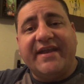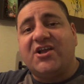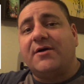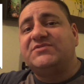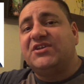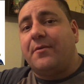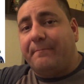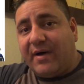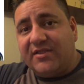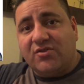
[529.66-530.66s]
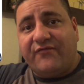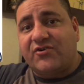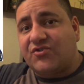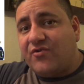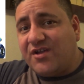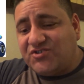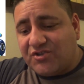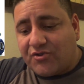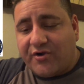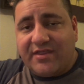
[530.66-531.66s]
and it comes in a bundle for
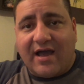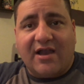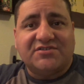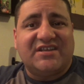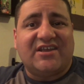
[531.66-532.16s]
$330.